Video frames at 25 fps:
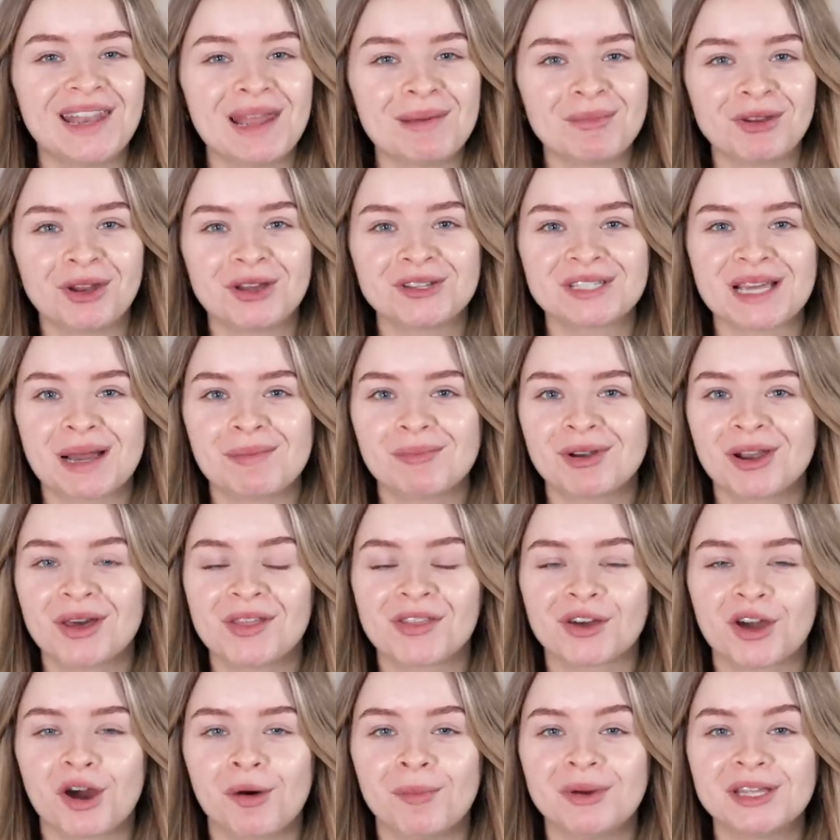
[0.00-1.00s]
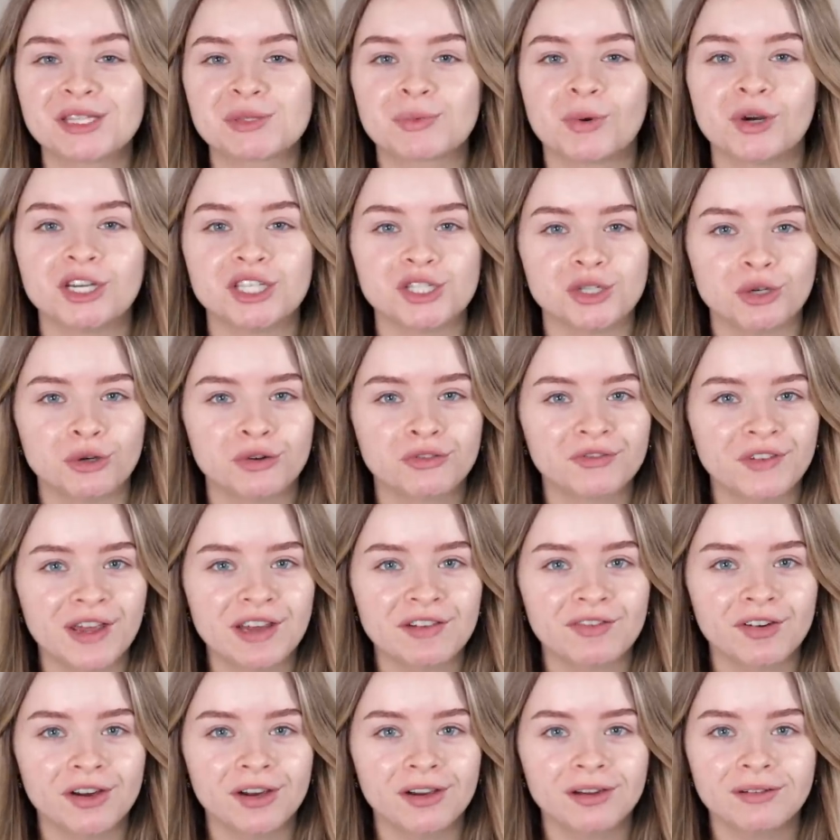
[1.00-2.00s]
let me know down below in the comments what is your
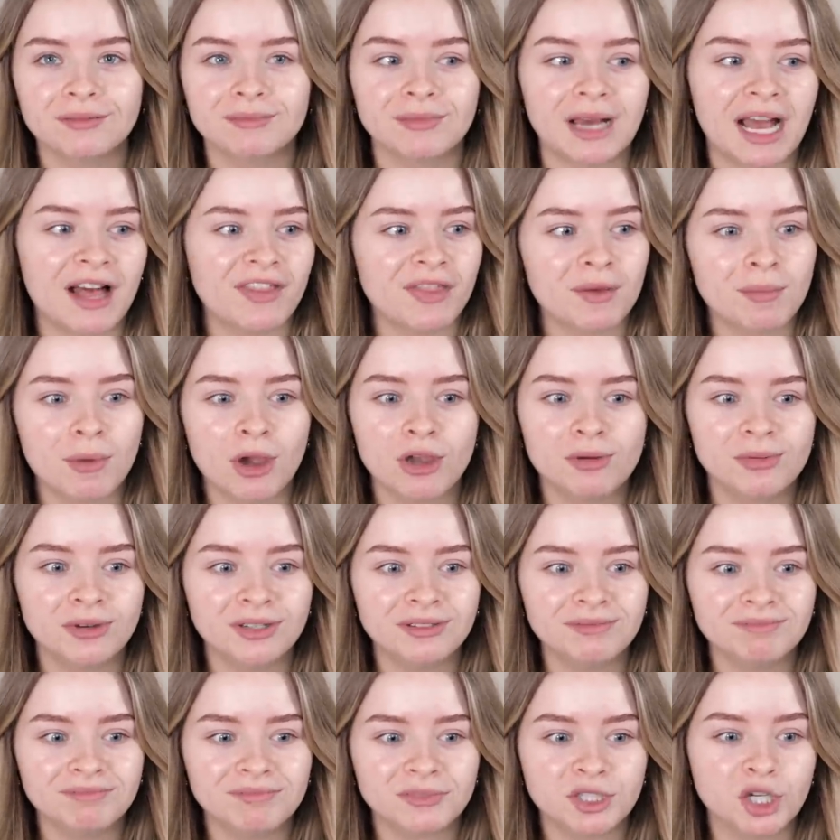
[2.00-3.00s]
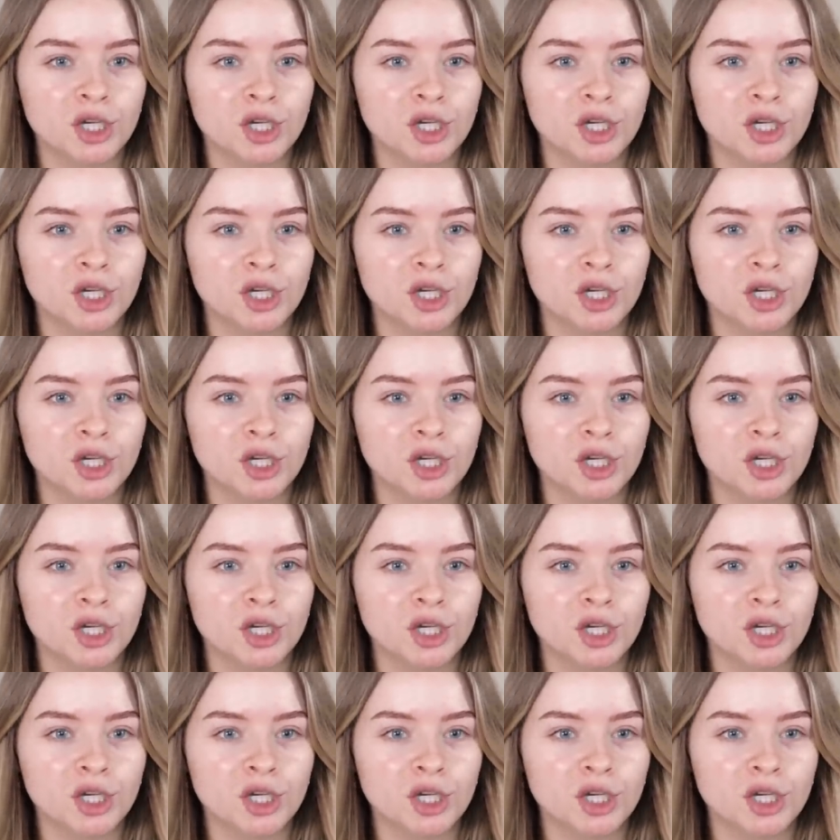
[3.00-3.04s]
favorite at the moment.